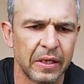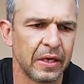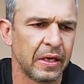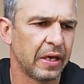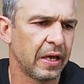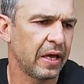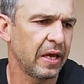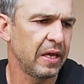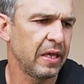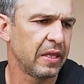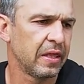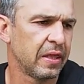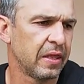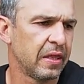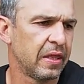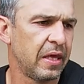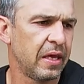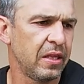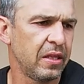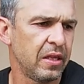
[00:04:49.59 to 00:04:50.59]
Okay,
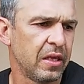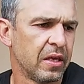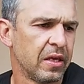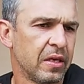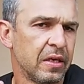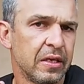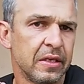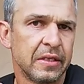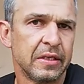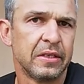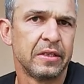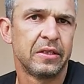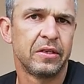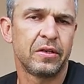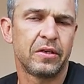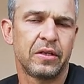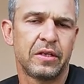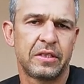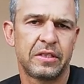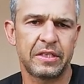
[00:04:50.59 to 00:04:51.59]
then
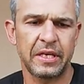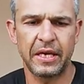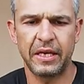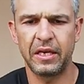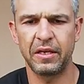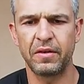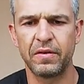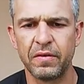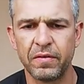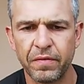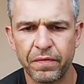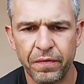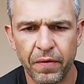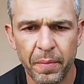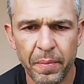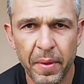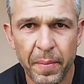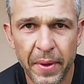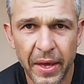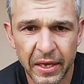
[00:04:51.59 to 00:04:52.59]
take it
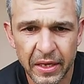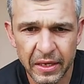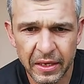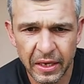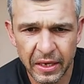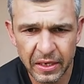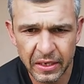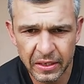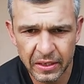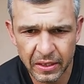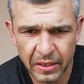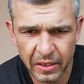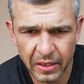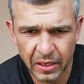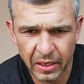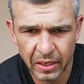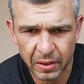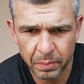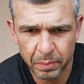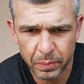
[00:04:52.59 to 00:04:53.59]
from the back again
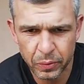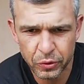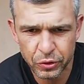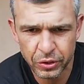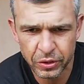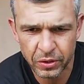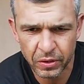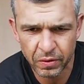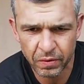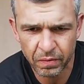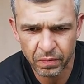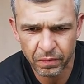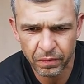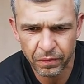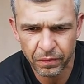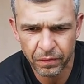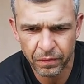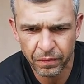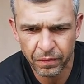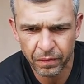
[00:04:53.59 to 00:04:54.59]
and push it
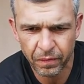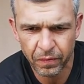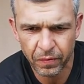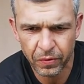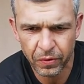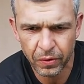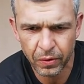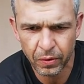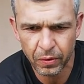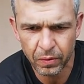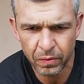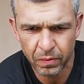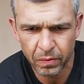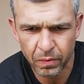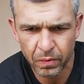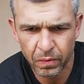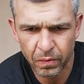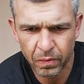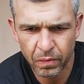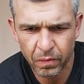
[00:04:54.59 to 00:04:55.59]
through
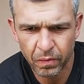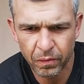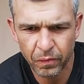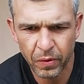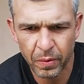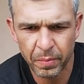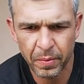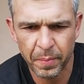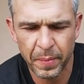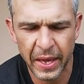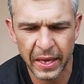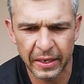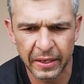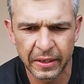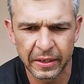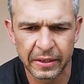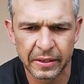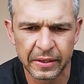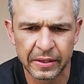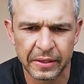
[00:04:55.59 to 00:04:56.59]
from the back.